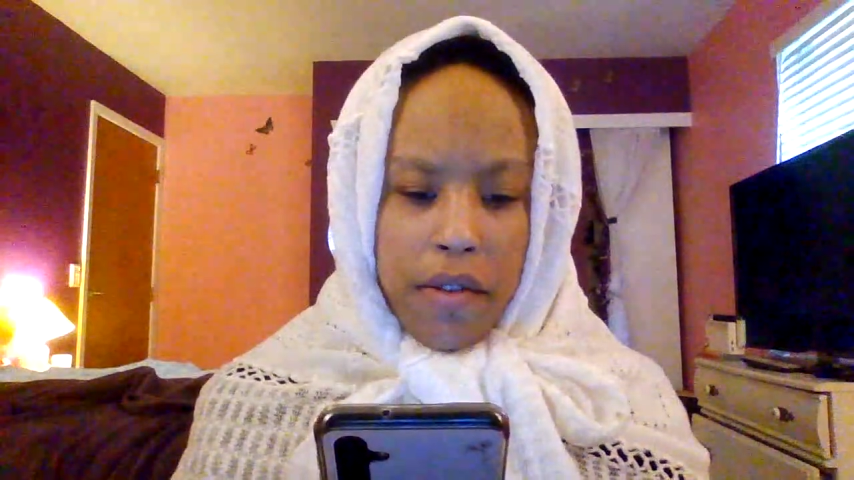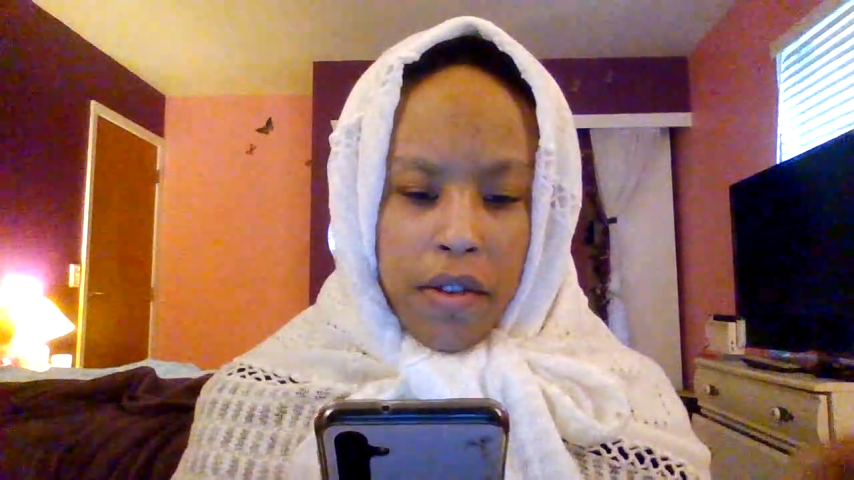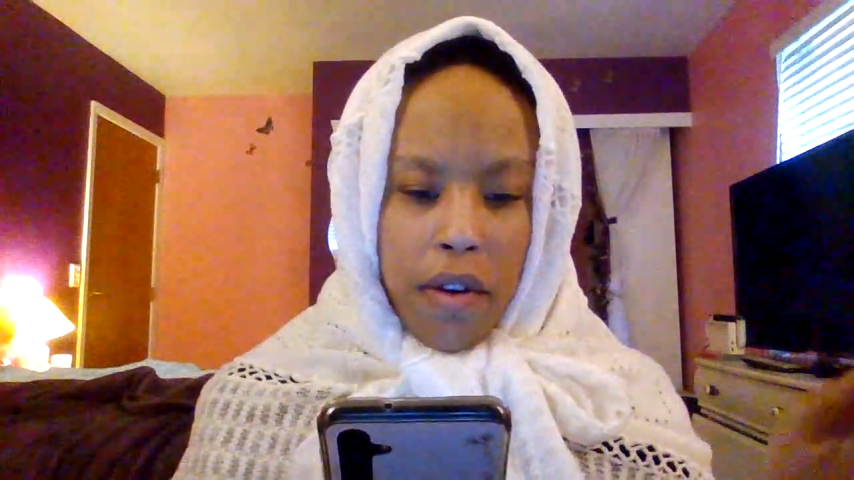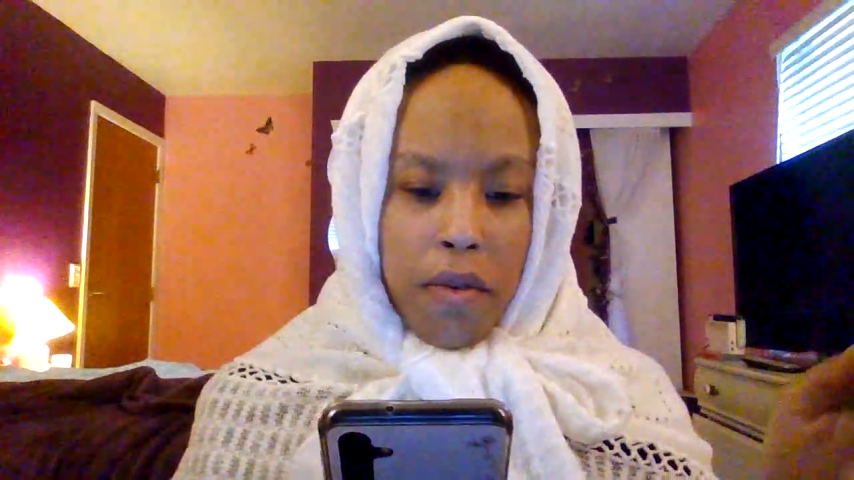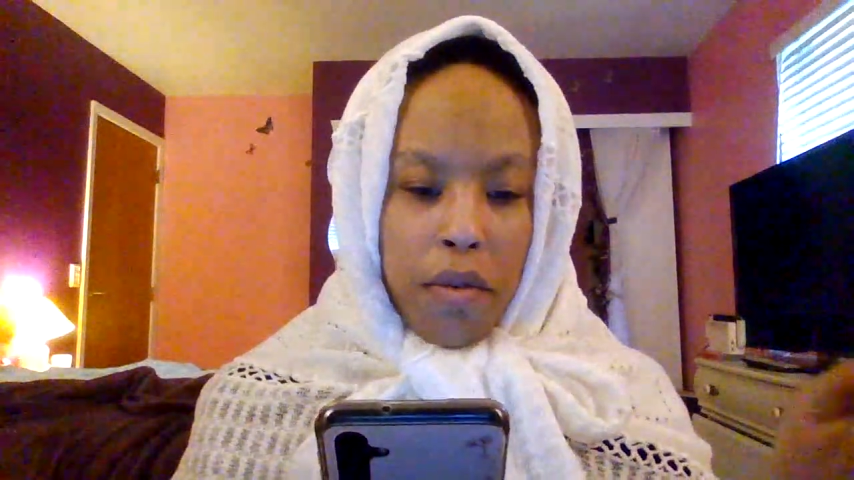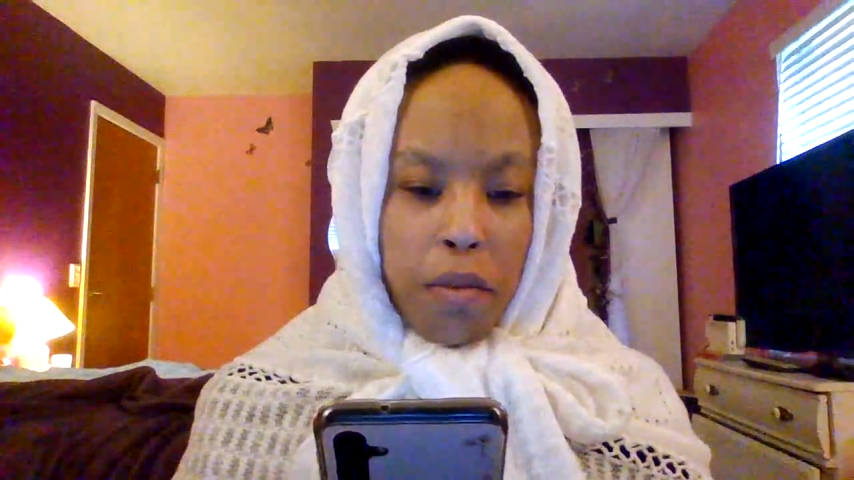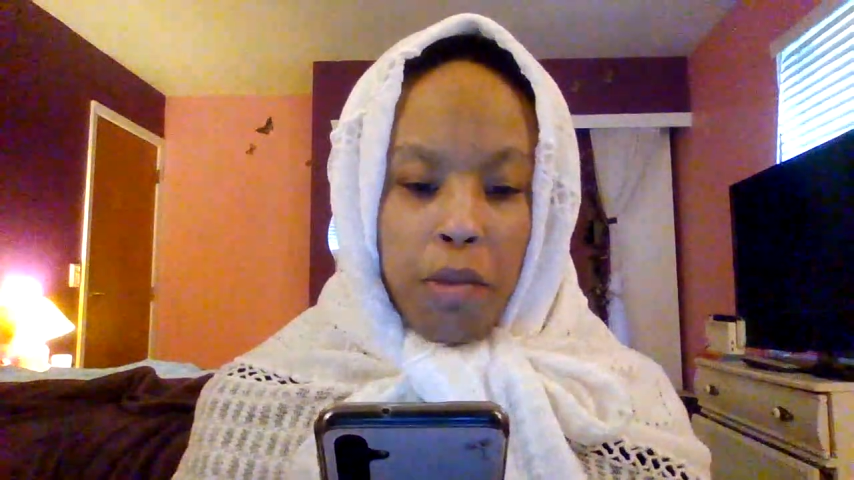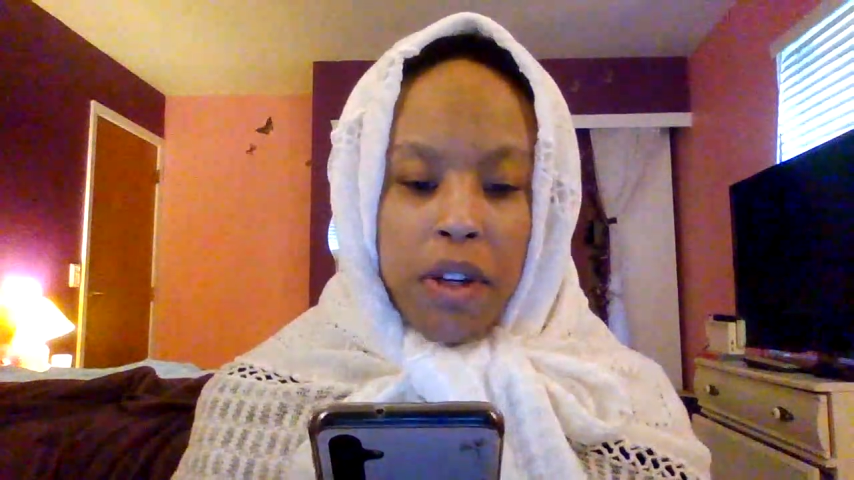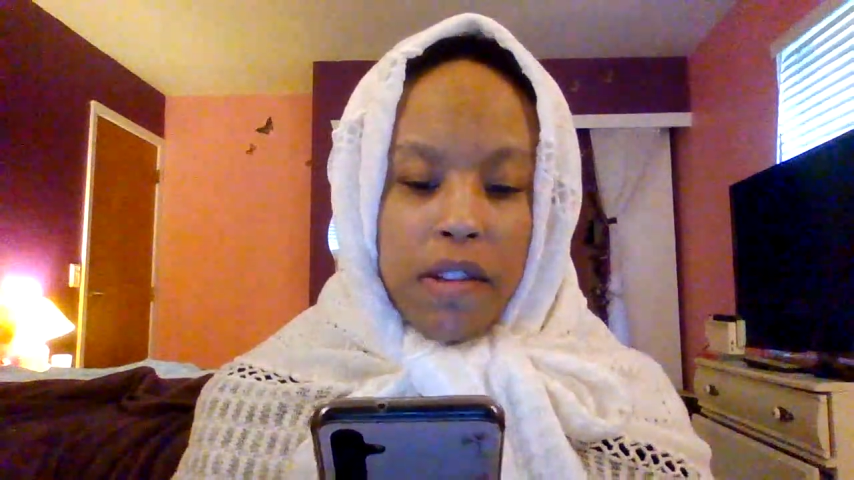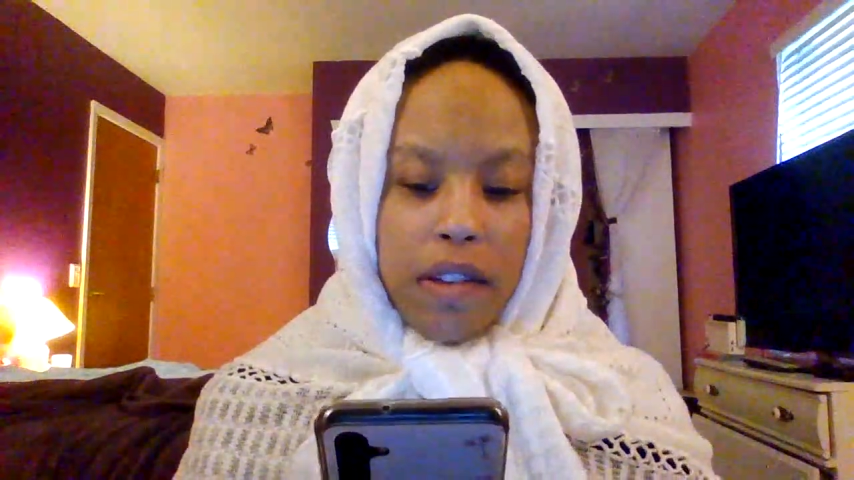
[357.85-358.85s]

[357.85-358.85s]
So, the woman is